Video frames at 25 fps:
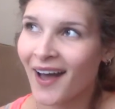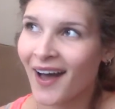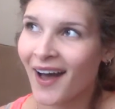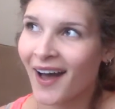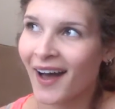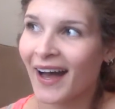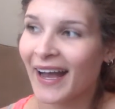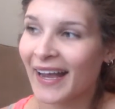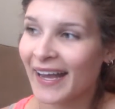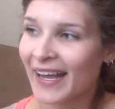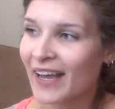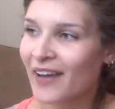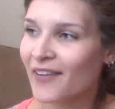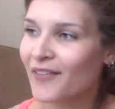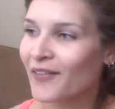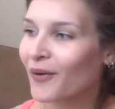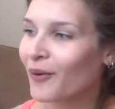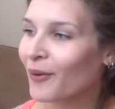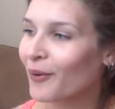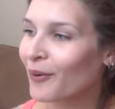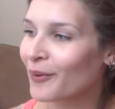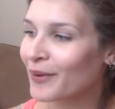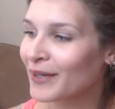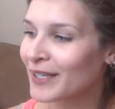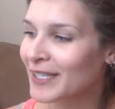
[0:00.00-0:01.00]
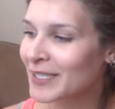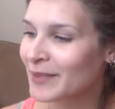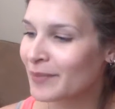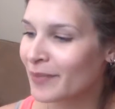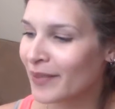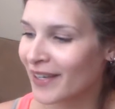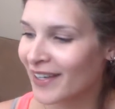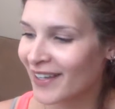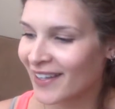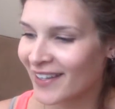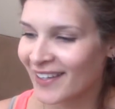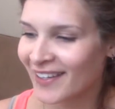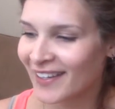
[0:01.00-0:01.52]
I have always
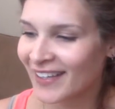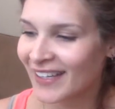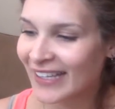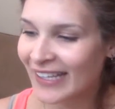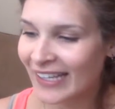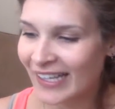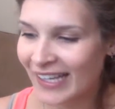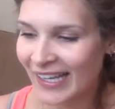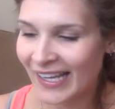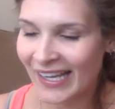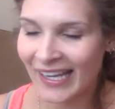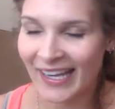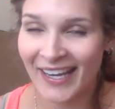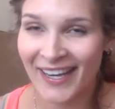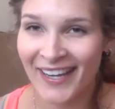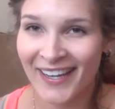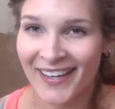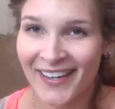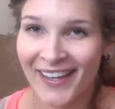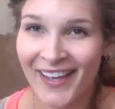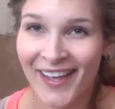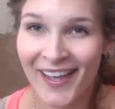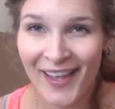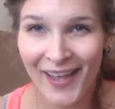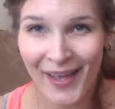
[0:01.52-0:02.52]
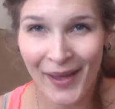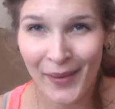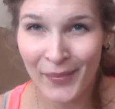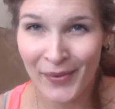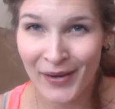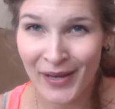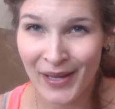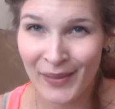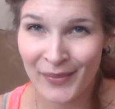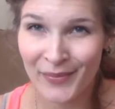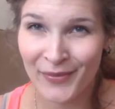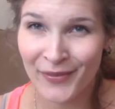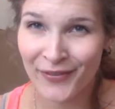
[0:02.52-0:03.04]
been an
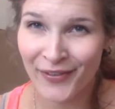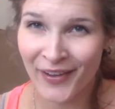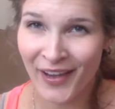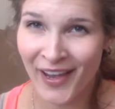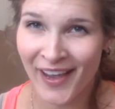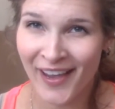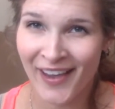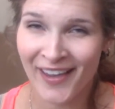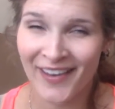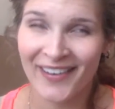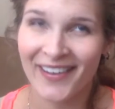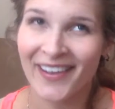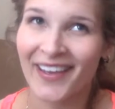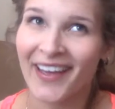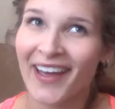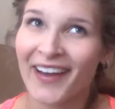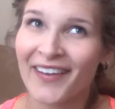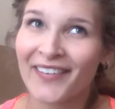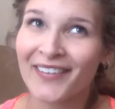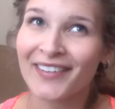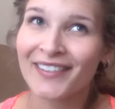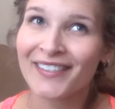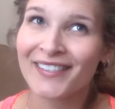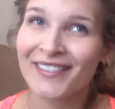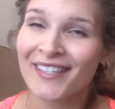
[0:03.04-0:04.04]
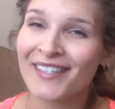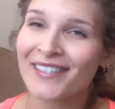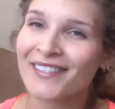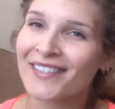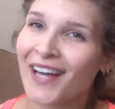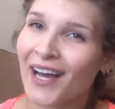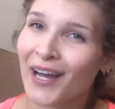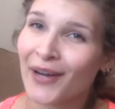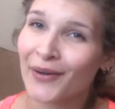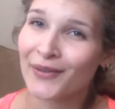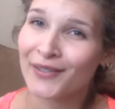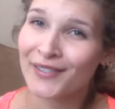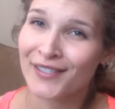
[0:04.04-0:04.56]
Eminem fan ever since
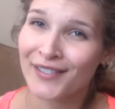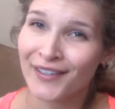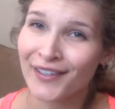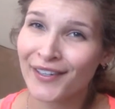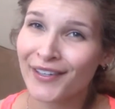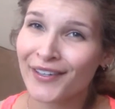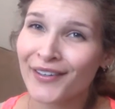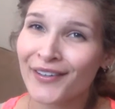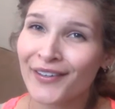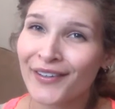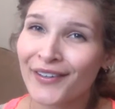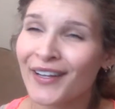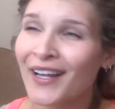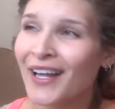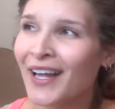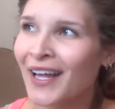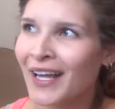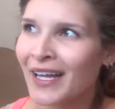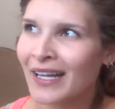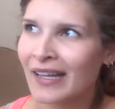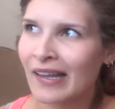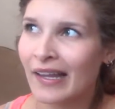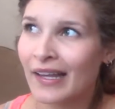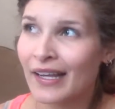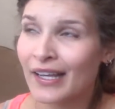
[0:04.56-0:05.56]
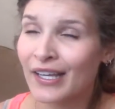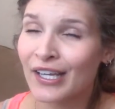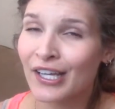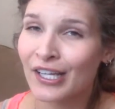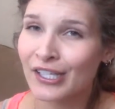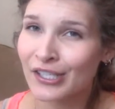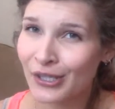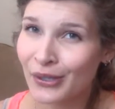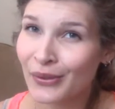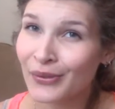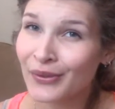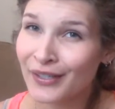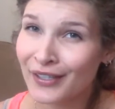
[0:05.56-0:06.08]
I was little, like
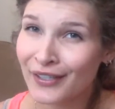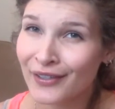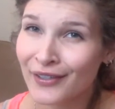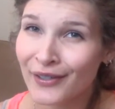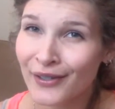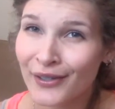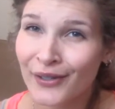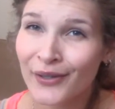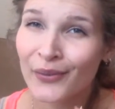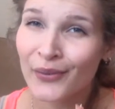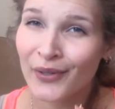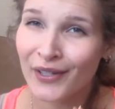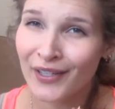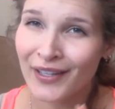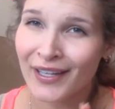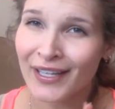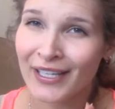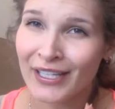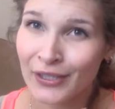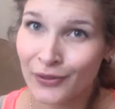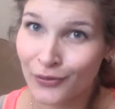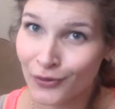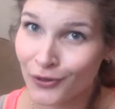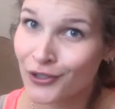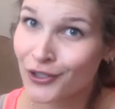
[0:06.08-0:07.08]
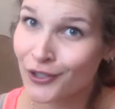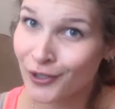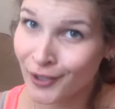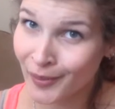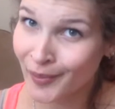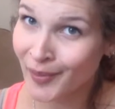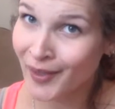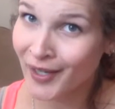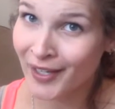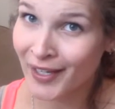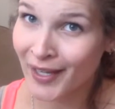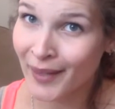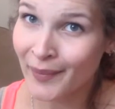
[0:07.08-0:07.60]
too little where like you shouldn't
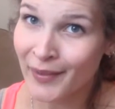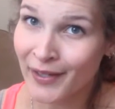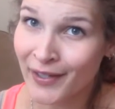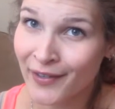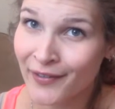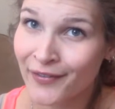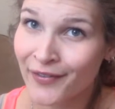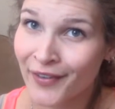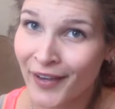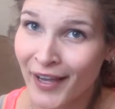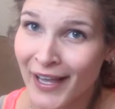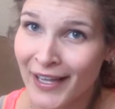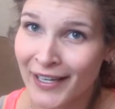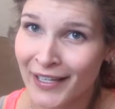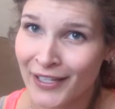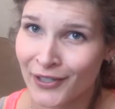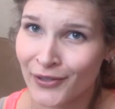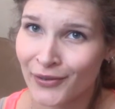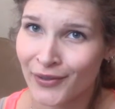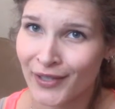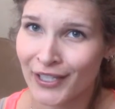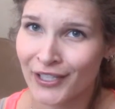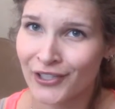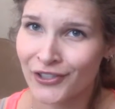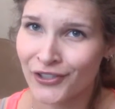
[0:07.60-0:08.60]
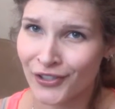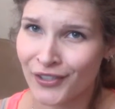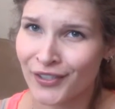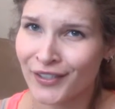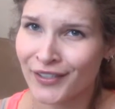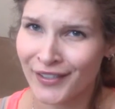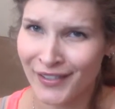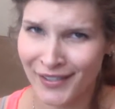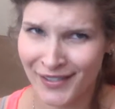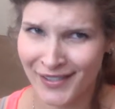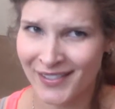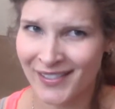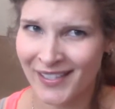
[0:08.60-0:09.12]
be an Eminem fan and you like shouldn't
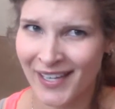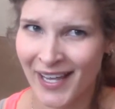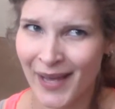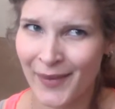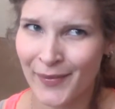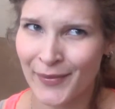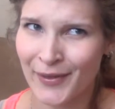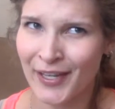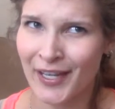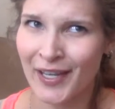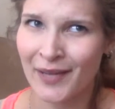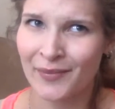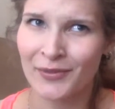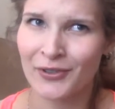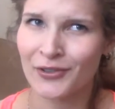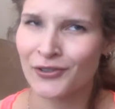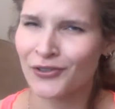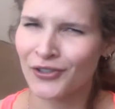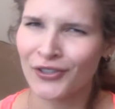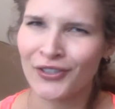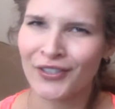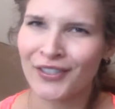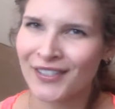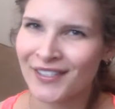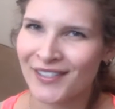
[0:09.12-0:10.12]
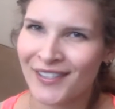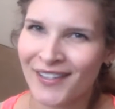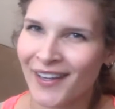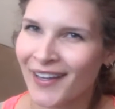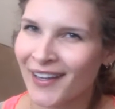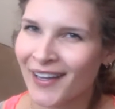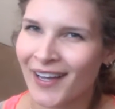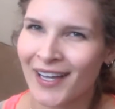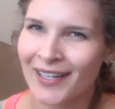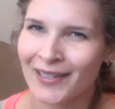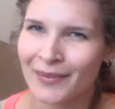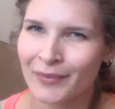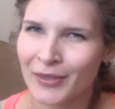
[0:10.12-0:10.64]
listen to Eminem, you shouldn't listen to
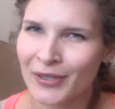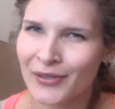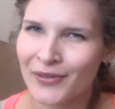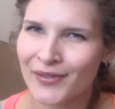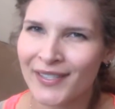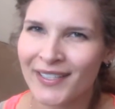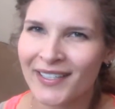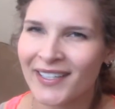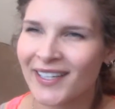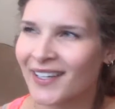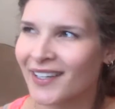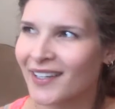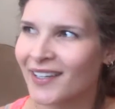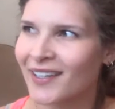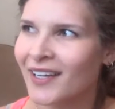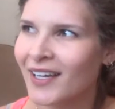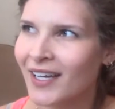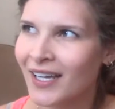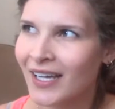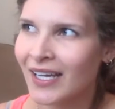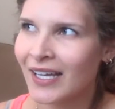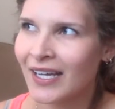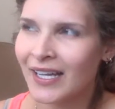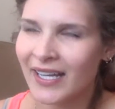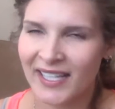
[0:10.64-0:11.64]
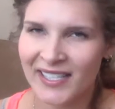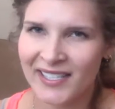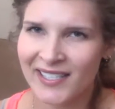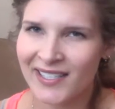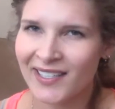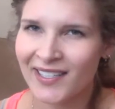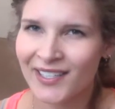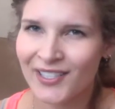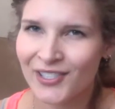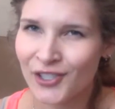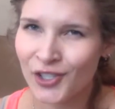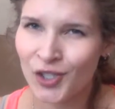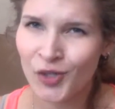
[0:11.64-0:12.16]
that kind of music, and it's
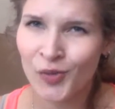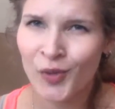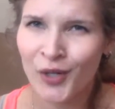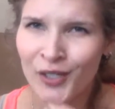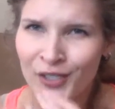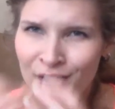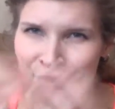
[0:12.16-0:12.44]
like too much